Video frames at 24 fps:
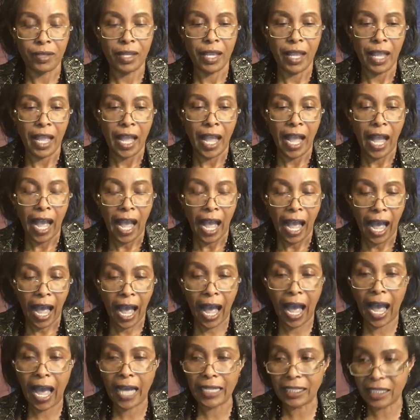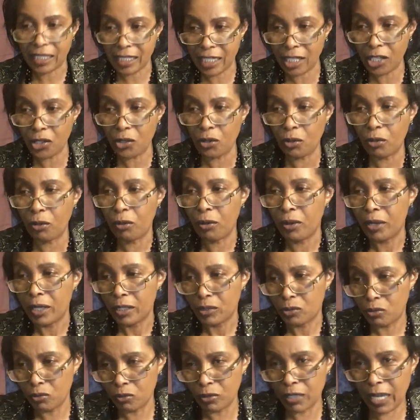I'll see you
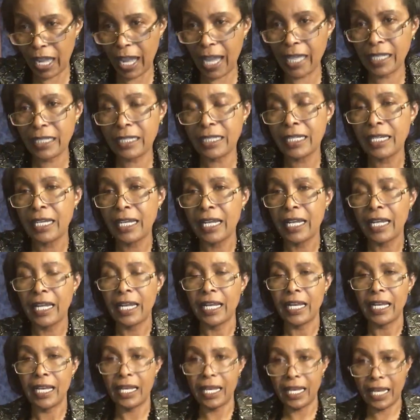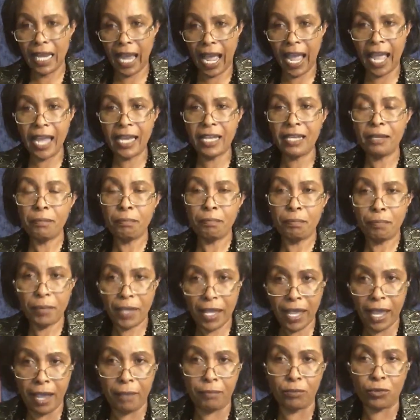tonight, nine p m
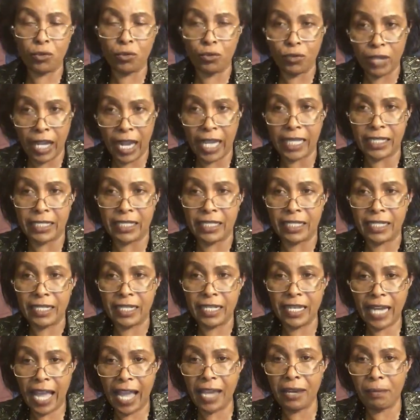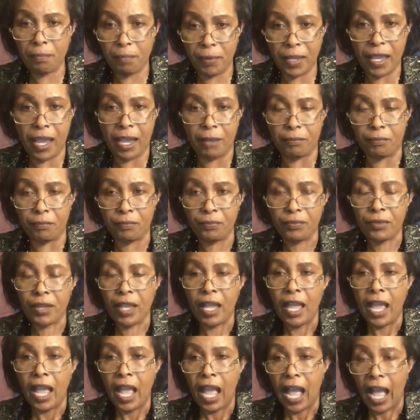Tonight, nine p m
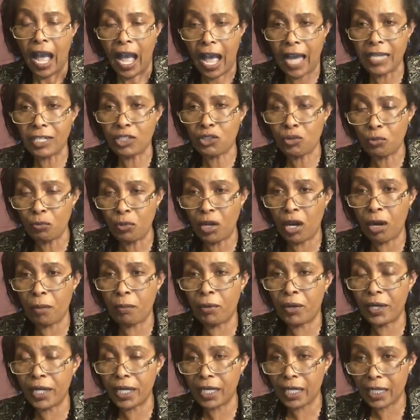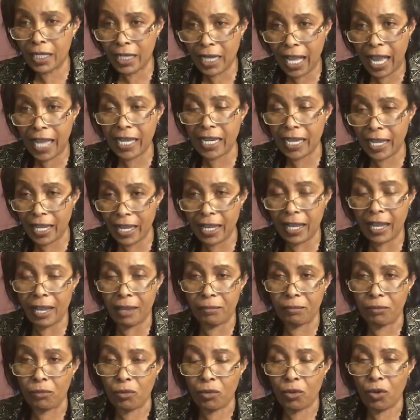And tomorrow morning, nine a m
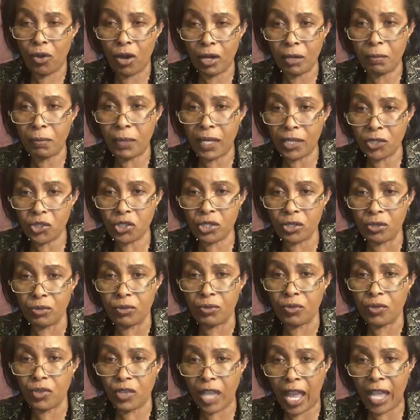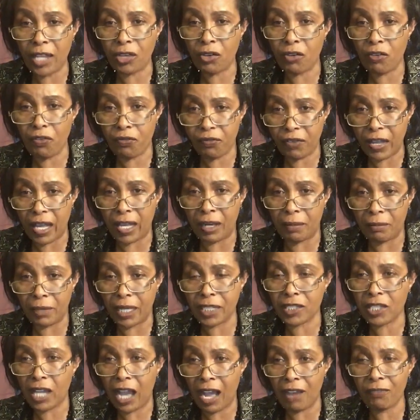God bless you. Thank you very much. Have a
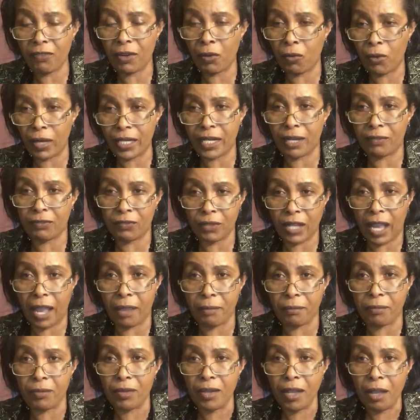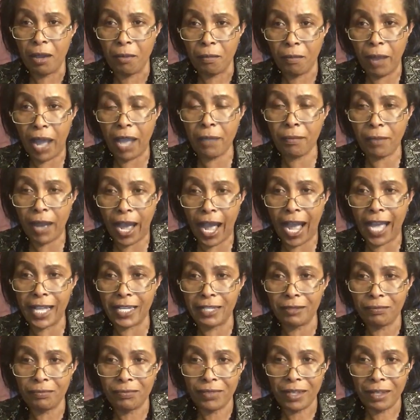wonderful time. Bye-bye.
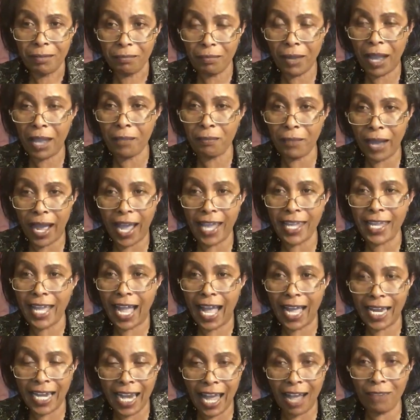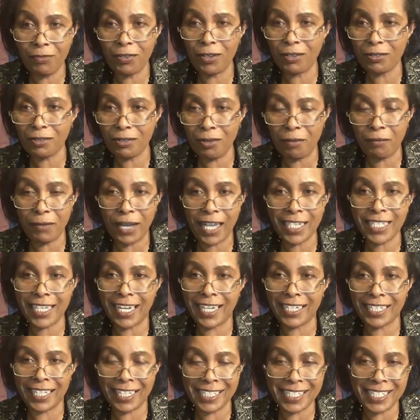Bye-bye. I love you so much, and there's
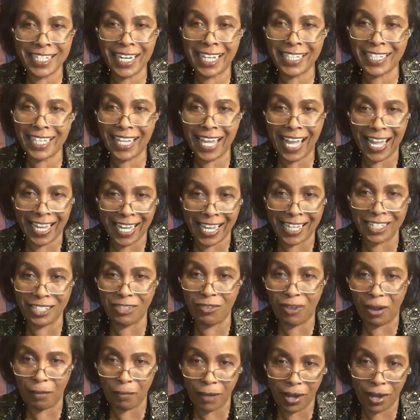nothing I can do about it.